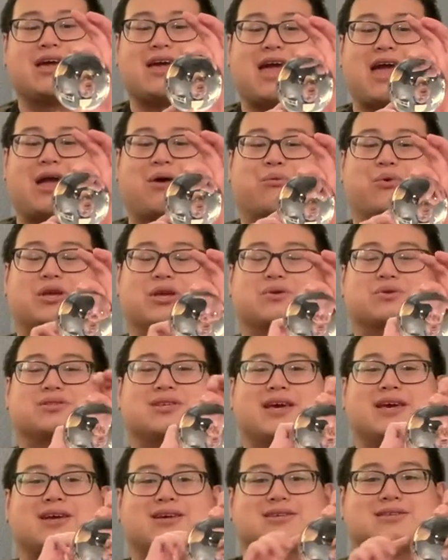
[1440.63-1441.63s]
and when you
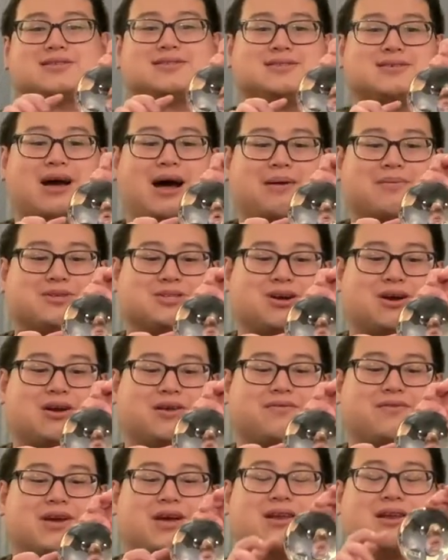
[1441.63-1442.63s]
take a snapshot
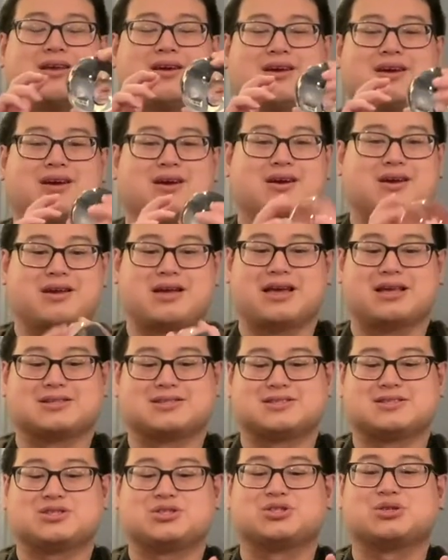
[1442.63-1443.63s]
of it, it's
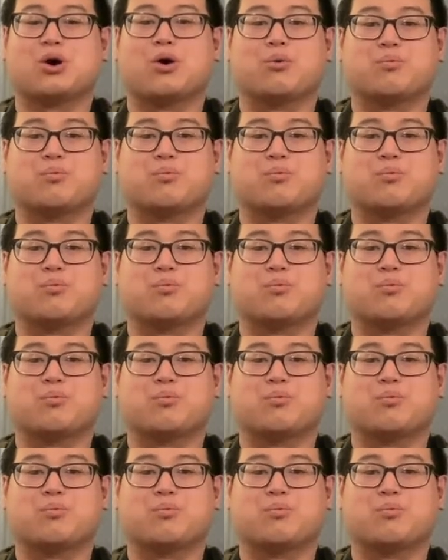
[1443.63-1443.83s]
so